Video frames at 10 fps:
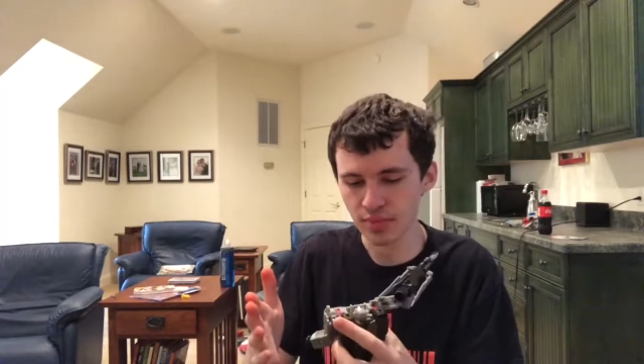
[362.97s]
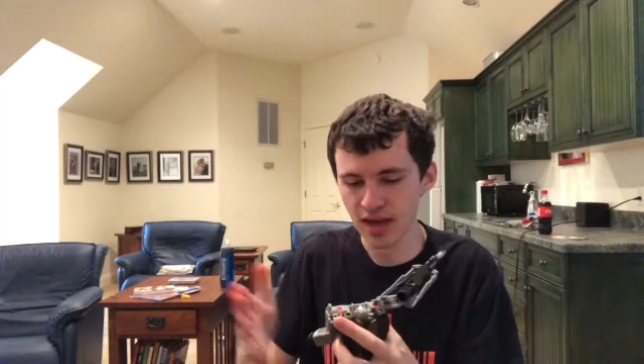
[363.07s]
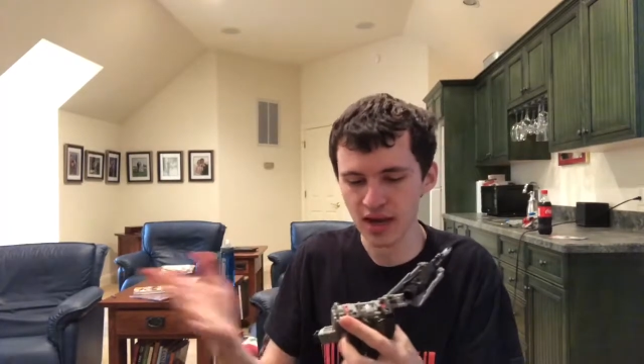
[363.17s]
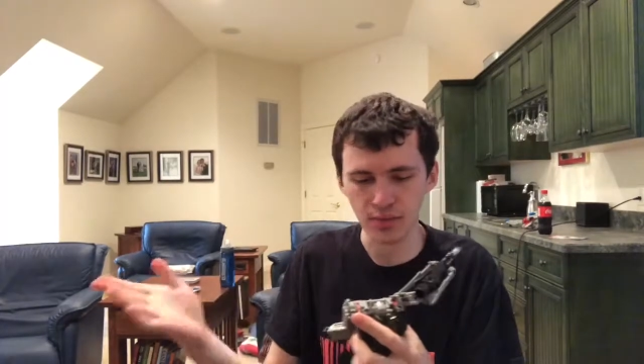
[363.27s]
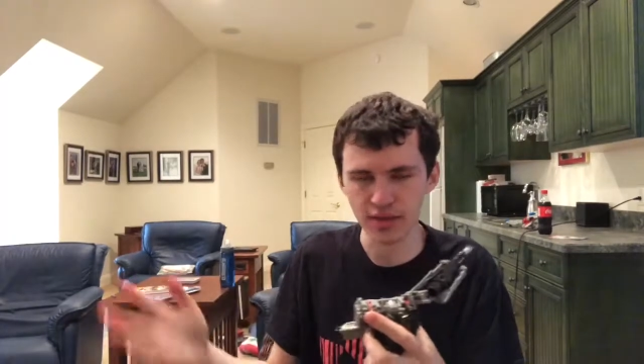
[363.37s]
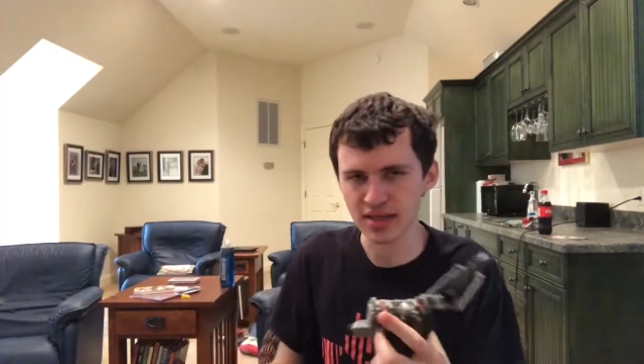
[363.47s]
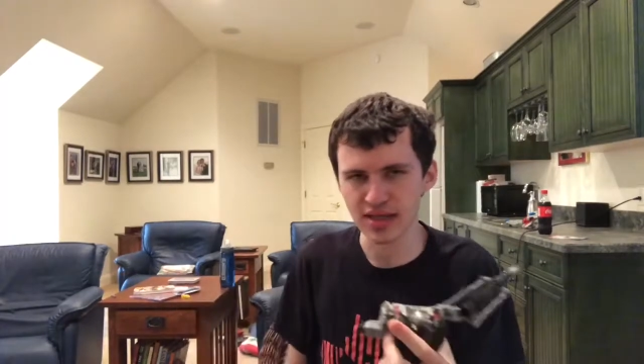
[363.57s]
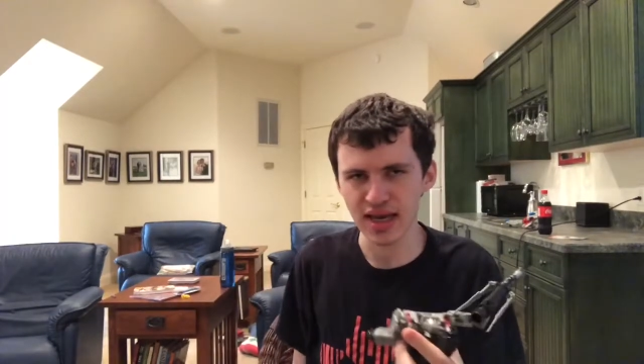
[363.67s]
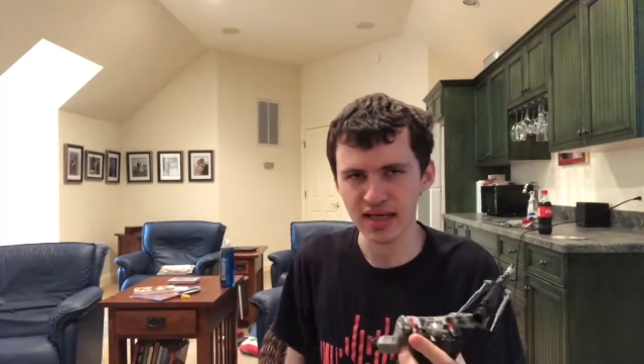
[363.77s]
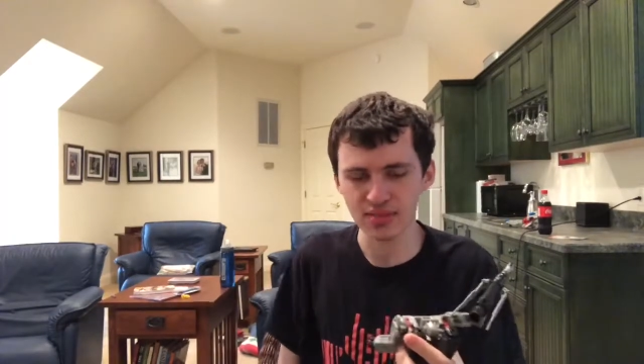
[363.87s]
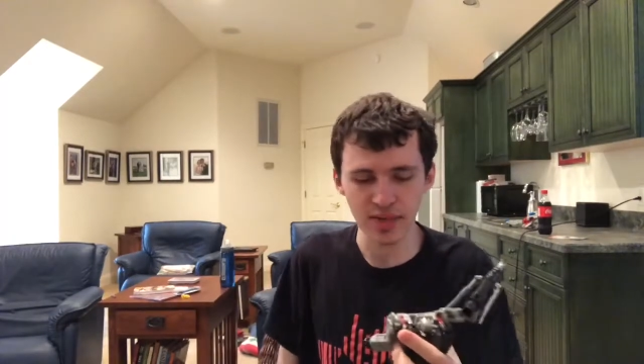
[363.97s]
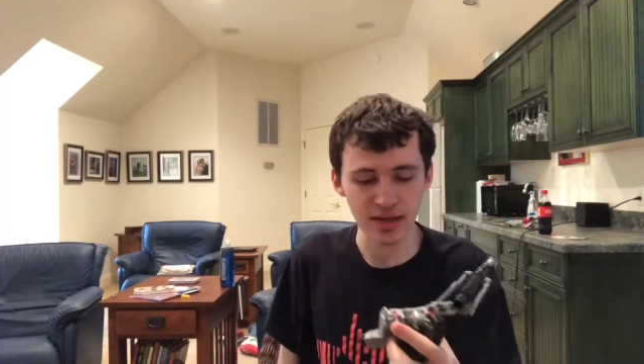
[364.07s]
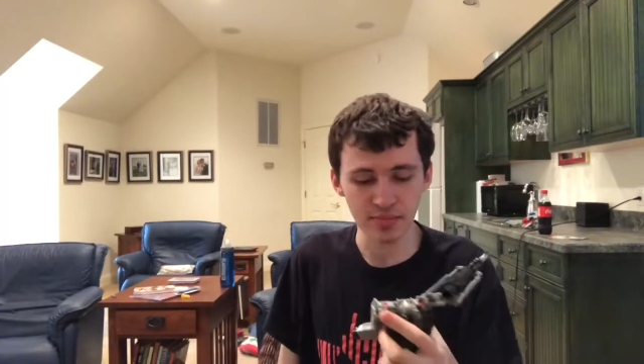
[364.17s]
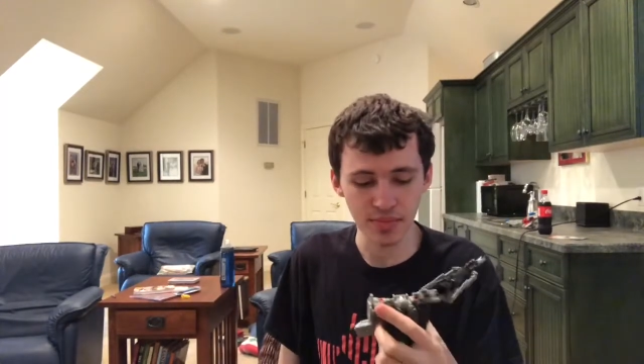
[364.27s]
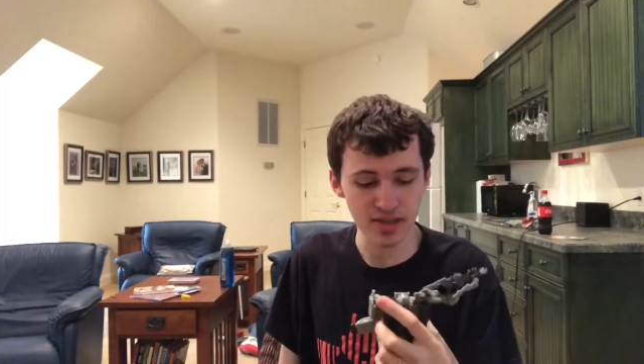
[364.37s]
anyone's guess,
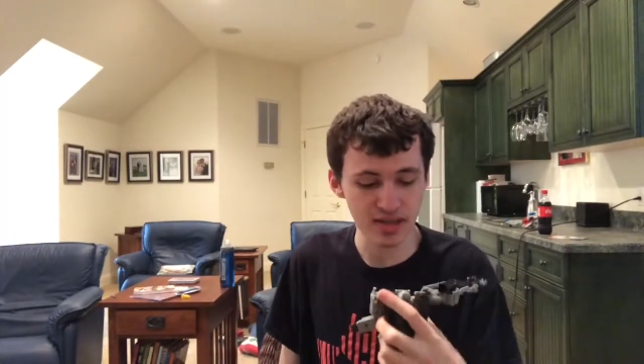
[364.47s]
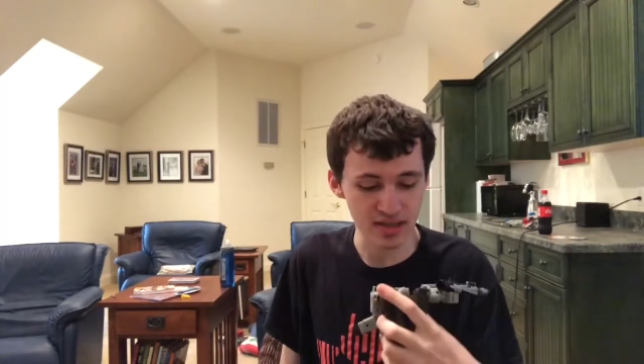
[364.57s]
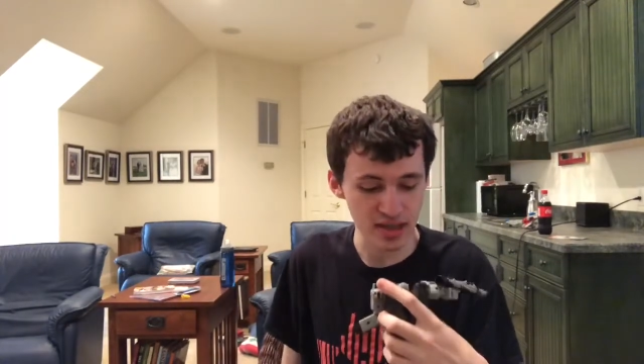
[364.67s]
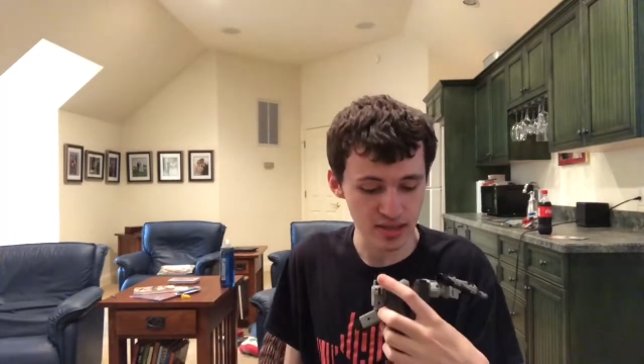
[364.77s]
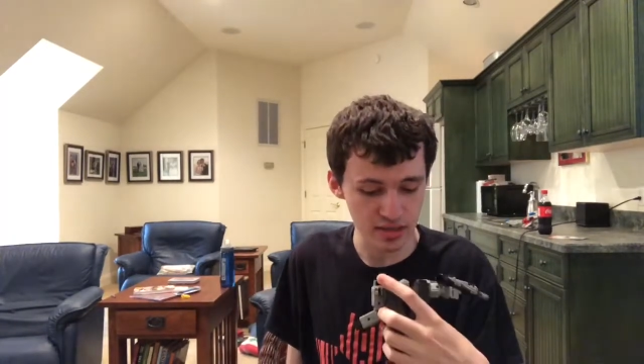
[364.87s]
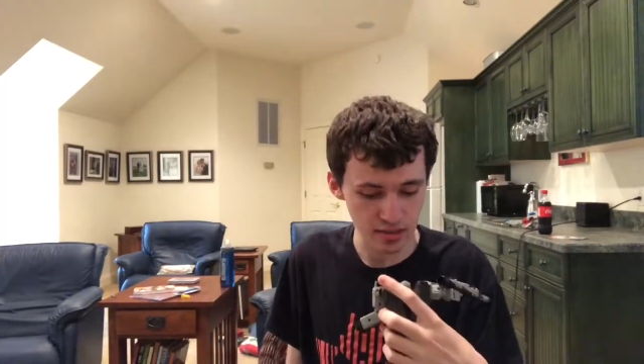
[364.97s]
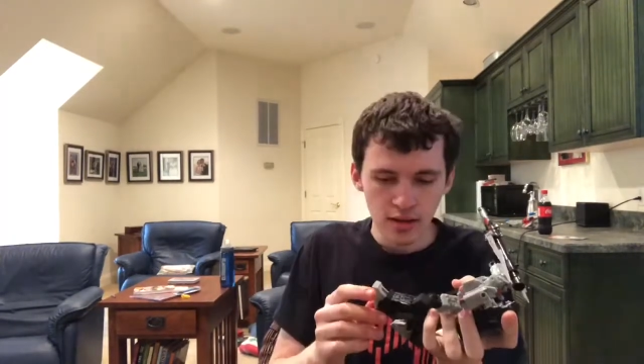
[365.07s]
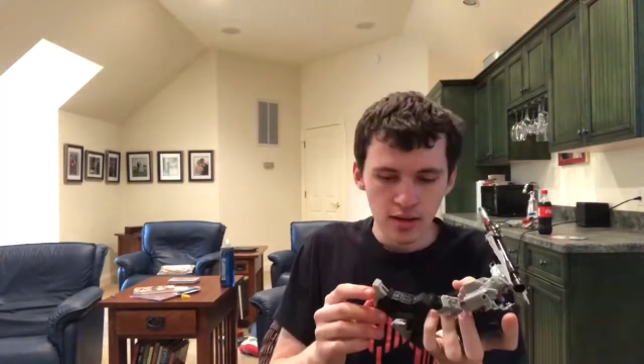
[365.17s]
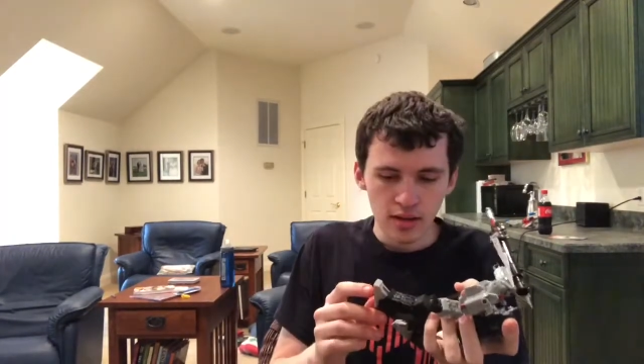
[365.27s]
but it just doesn't.